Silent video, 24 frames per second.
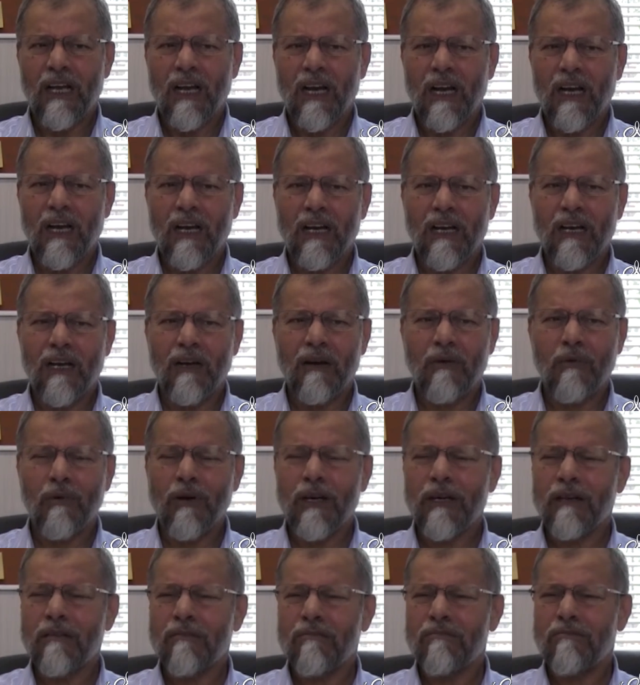
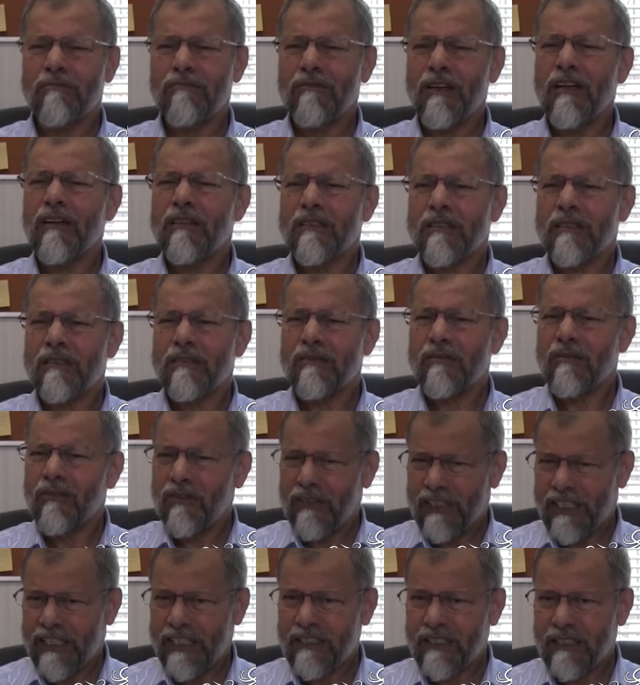were not
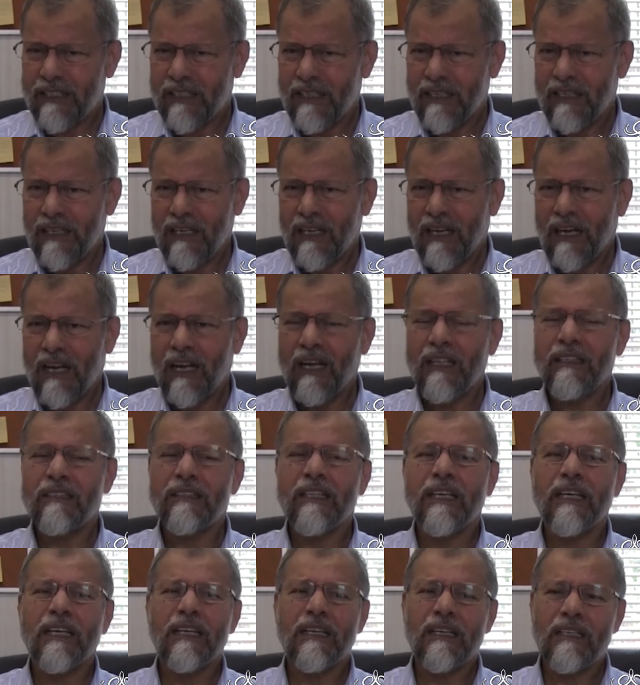correct, and
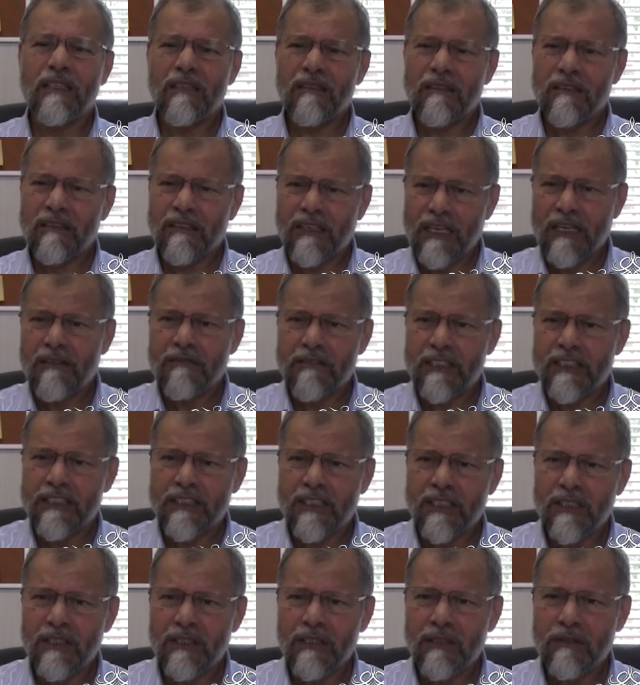they gave
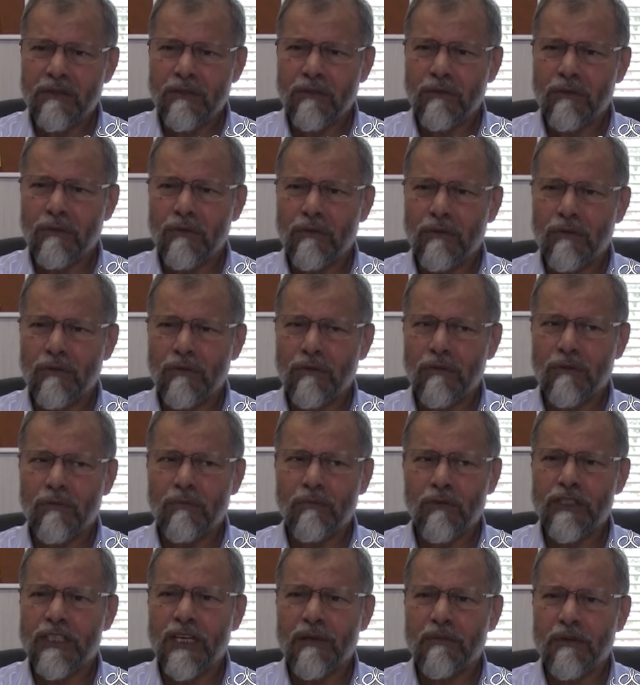it to
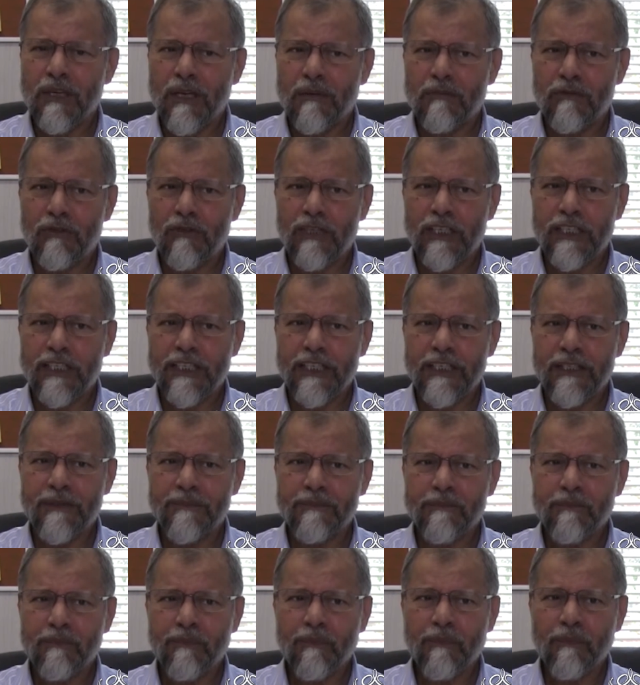Muslim community
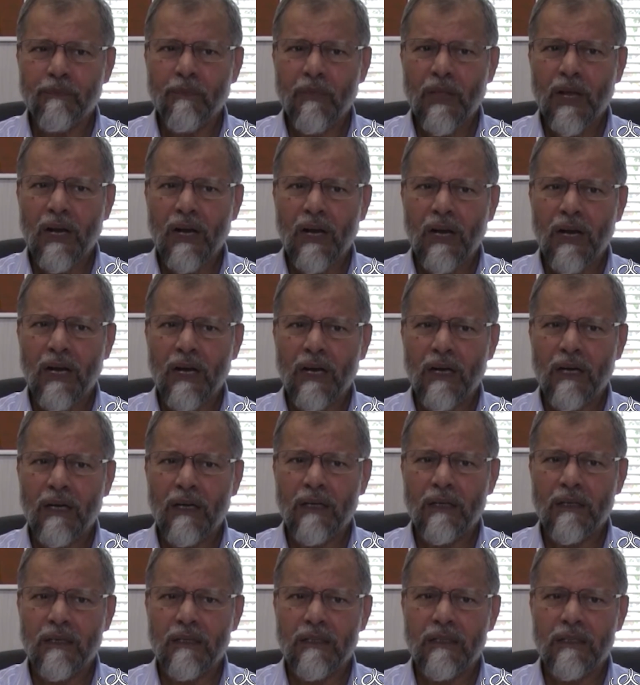
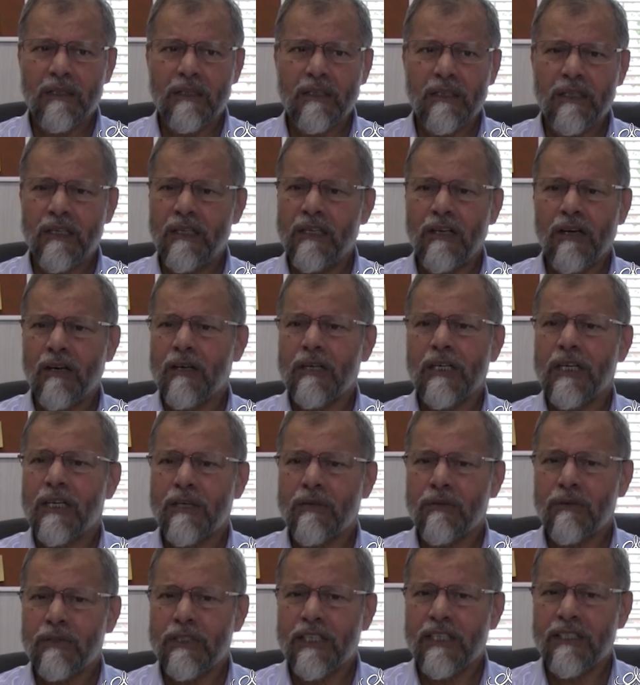in order
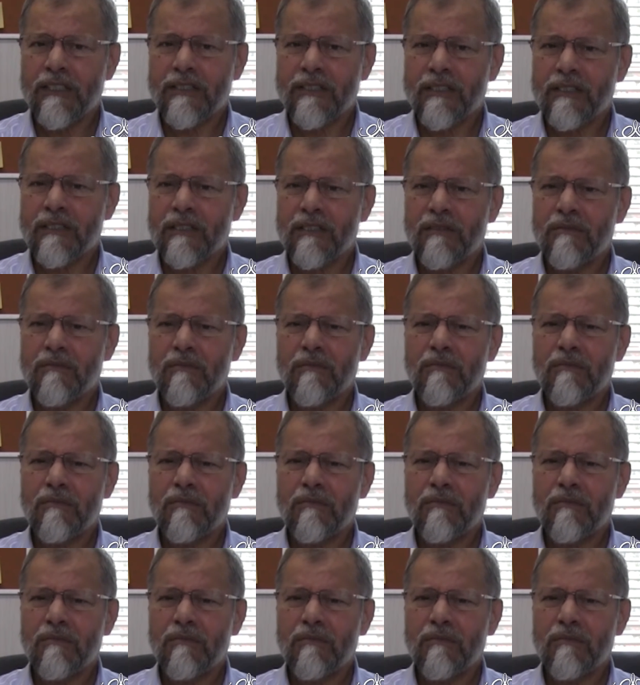to just